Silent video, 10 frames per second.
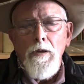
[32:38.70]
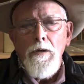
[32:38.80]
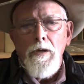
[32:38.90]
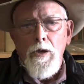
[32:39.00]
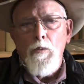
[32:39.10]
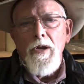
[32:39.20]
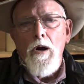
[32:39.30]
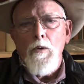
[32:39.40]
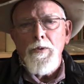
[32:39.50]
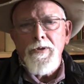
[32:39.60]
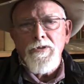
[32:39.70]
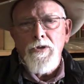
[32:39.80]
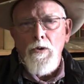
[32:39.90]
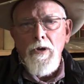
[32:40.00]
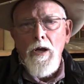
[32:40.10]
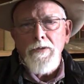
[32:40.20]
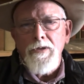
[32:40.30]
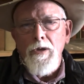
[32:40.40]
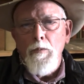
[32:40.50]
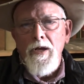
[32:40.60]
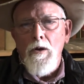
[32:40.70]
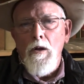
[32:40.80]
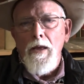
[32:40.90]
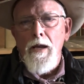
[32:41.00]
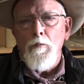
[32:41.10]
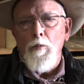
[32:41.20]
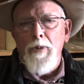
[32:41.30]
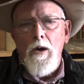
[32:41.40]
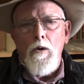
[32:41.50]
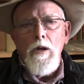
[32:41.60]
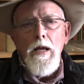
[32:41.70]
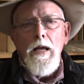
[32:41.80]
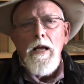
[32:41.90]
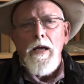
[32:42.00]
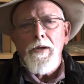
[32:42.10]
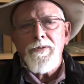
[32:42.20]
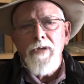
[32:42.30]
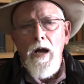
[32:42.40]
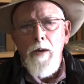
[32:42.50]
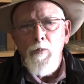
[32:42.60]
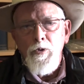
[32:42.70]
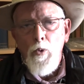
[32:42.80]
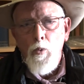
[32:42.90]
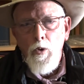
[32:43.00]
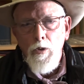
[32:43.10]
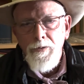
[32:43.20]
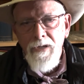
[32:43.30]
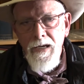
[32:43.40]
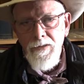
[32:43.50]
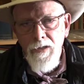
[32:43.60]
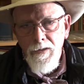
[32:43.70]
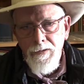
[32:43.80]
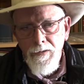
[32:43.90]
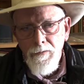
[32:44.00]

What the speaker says: Here we are with this curiosity we call animal power at a time when the world needs us.